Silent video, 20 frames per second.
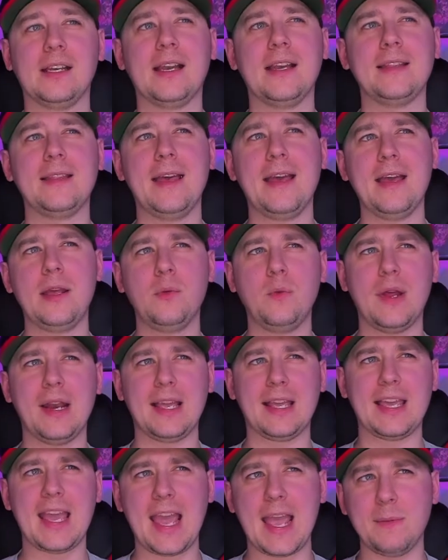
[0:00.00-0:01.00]
And then when
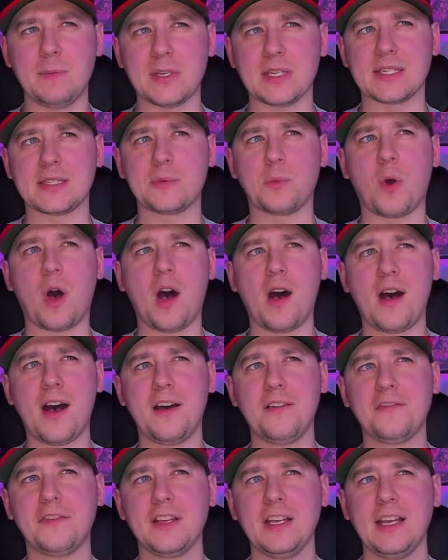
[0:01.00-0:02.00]
it came to
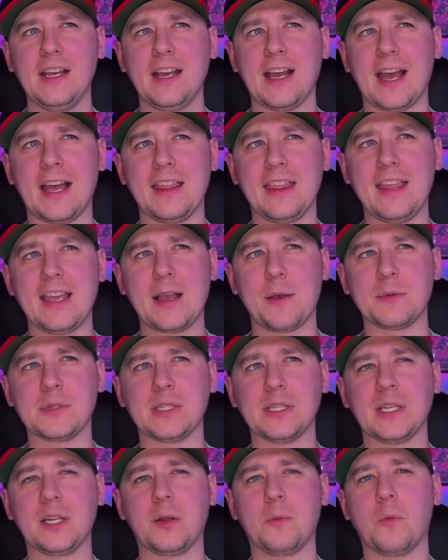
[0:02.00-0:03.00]
Suave, I think I was
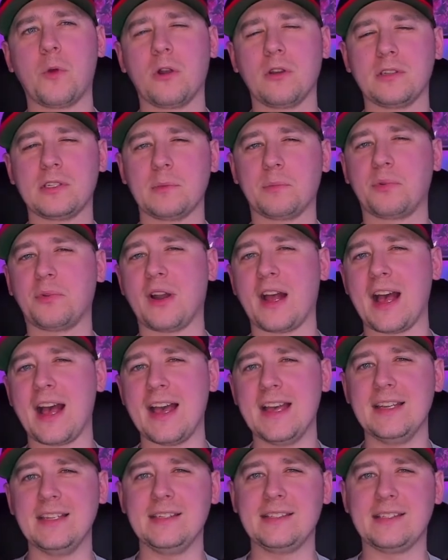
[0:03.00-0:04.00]
a little more
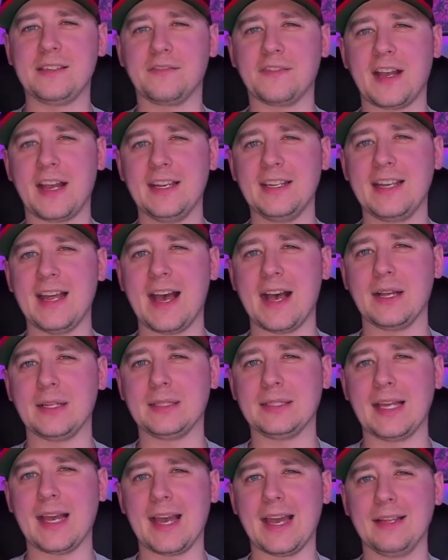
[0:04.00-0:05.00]
surprised to find
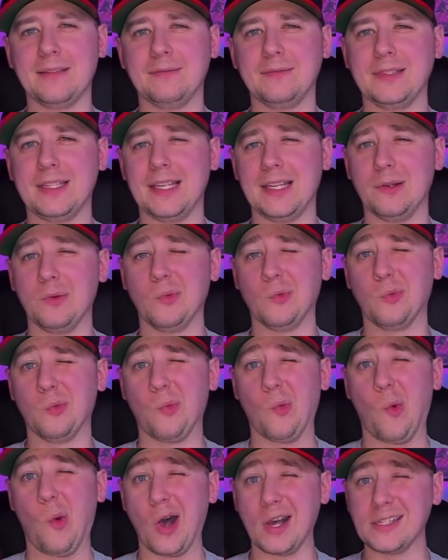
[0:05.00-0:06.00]
out that it
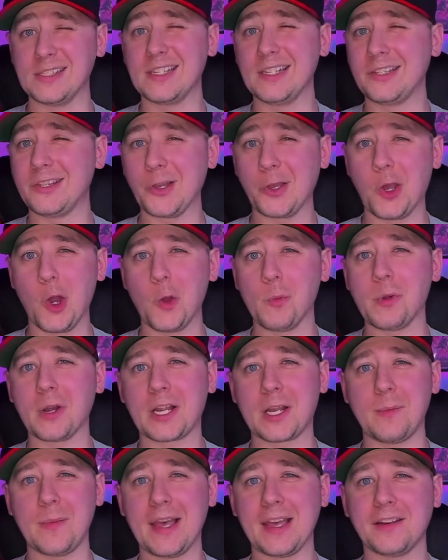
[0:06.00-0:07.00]
wasn't the Cobra
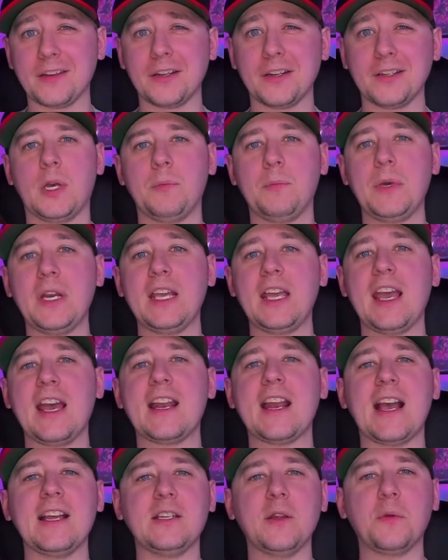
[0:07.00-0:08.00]
Commander. But
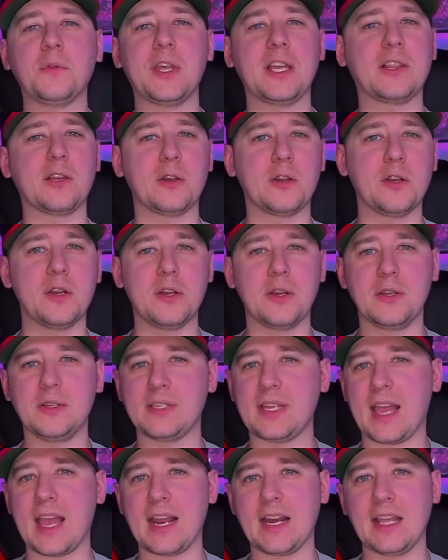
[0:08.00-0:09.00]
again, I don't think there
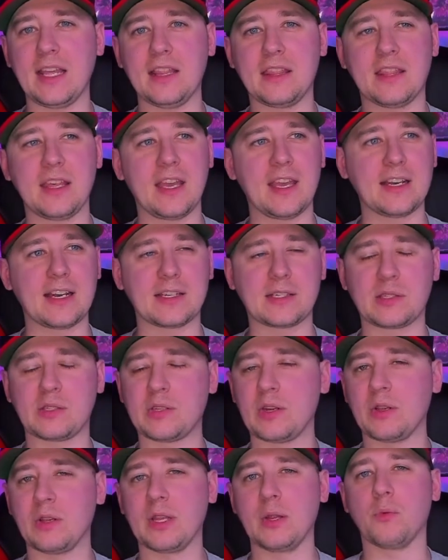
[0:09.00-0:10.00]
is anything
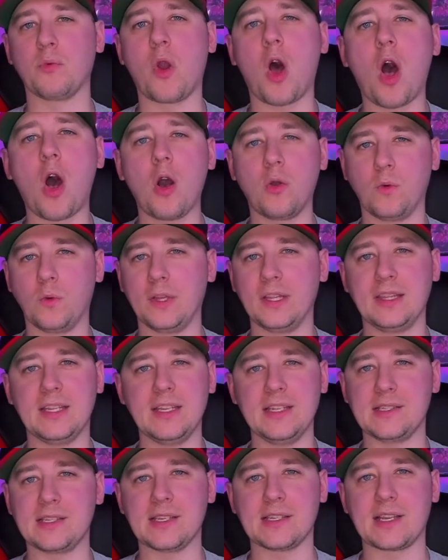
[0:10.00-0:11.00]
necessarily wrong with
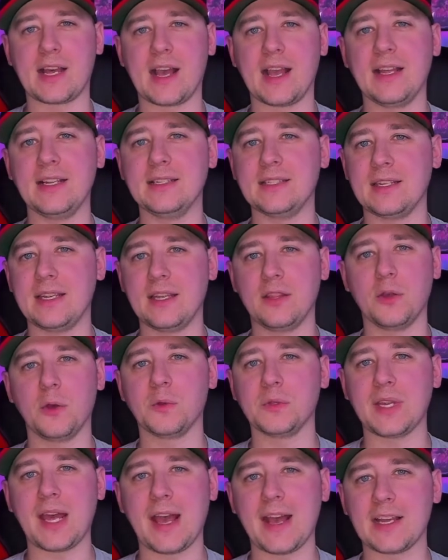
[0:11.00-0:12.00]
these designs in
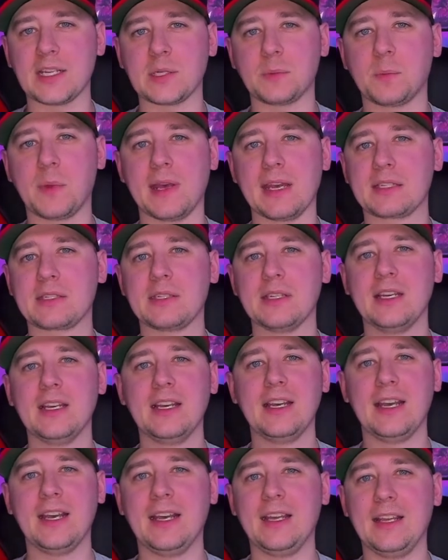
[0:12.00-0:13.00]
those aspects.
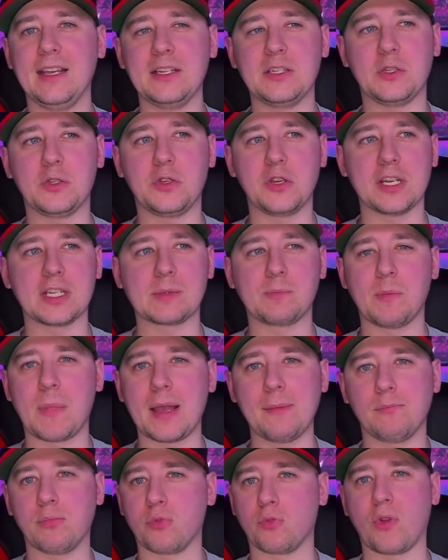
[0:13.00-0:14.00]
It's just
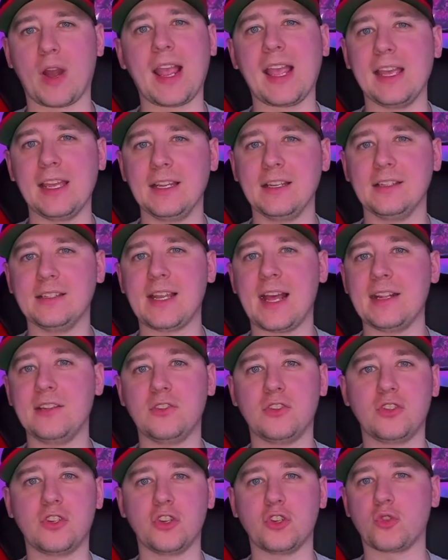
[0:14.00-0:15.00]
my brain
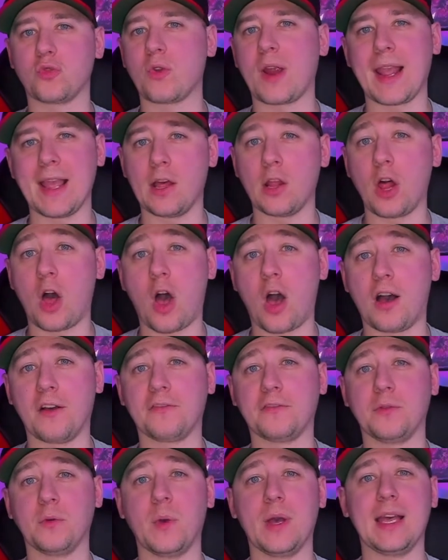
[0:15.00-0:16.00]
tends to trail
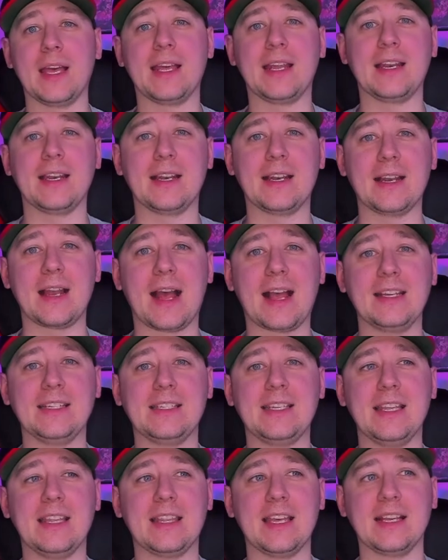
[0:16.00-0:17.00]
off when I
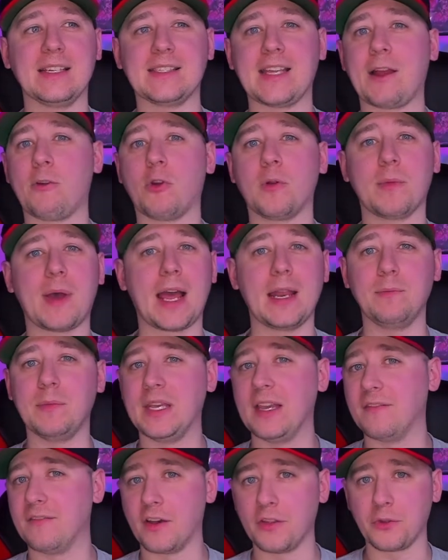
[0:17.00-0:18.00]
see things that remind
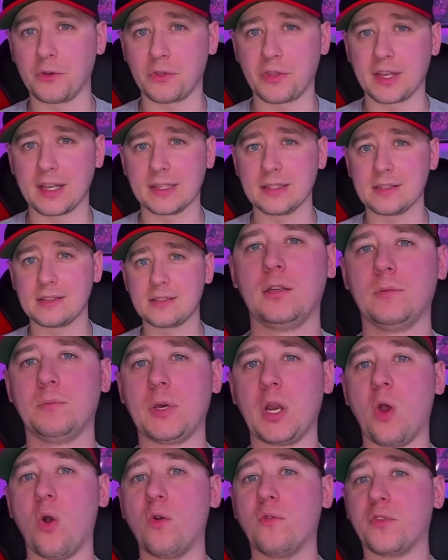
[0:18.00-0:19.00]
me of other things.
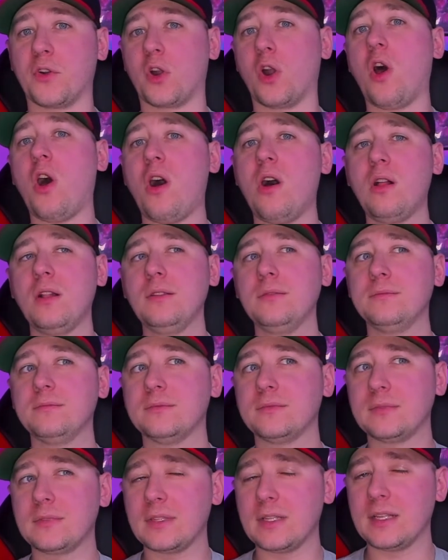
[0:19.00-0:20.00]
But overall,
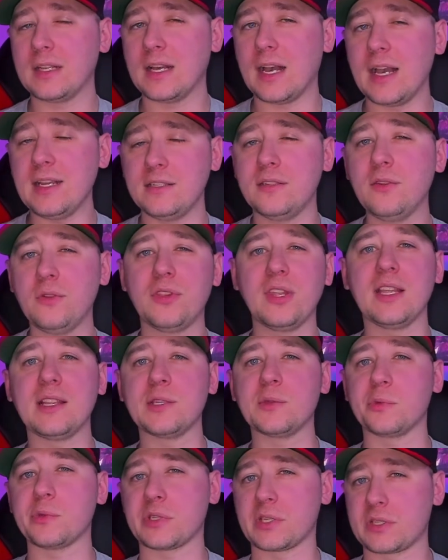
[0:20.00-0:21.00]
I do think
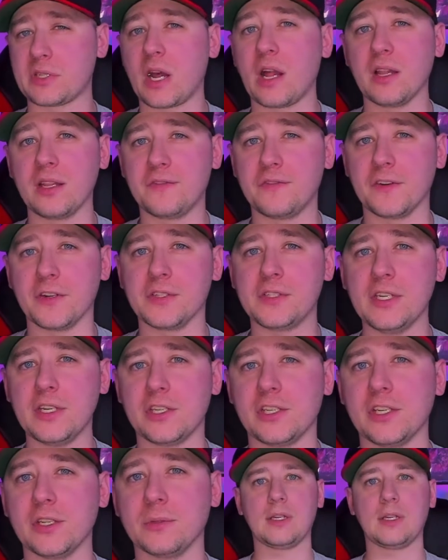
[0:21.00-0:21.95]
this was a solid first issue.